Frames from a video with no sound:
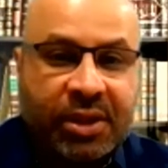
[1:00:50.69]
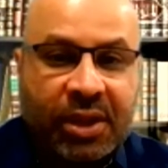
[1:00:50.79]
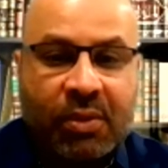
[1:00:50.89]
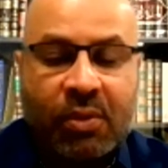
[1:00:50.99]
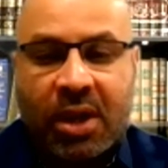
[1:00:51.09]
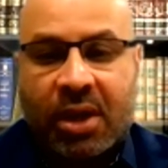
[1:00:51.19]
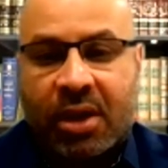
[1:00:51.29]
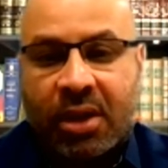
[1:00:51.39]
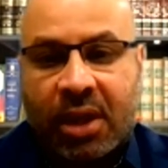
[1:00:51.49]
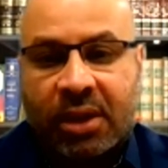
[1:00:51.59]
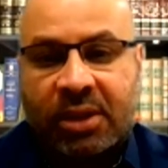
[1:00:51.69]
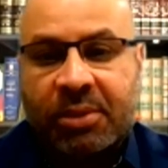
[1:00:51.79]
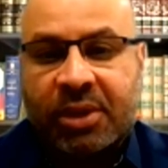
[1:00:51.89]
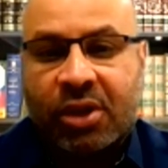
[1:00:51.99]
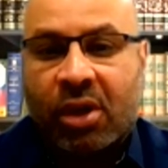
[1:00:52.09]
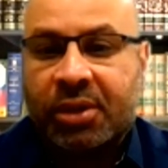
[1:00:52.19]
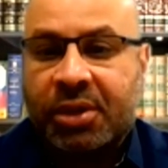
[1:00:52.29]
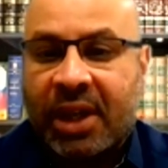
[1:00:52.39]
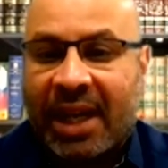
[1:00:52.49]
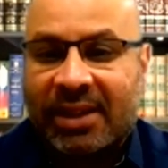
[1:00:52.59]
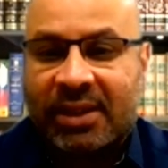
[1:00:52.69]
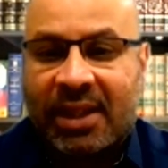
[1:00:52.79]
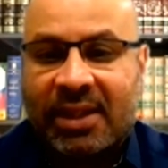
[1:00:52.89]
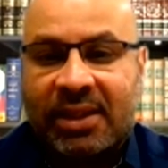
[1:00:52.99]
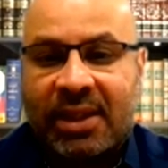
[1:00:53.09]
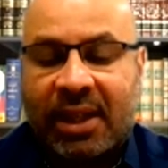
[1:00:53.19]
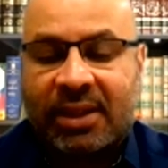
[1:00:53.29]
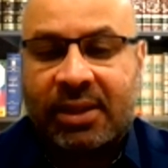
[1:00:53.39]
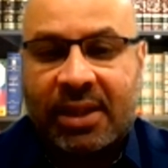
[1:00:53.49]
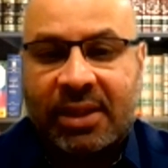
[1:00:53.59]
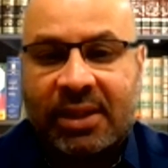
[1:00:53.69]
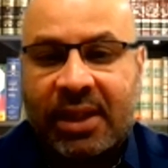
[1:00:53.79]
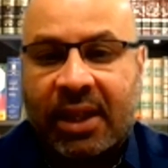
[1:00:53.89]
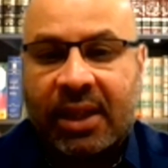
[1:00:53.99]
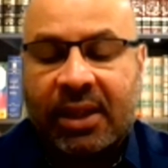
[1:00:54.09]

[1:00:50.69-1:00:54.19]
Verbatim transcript: You know, what are uh, some of the alternate exercises exercises they can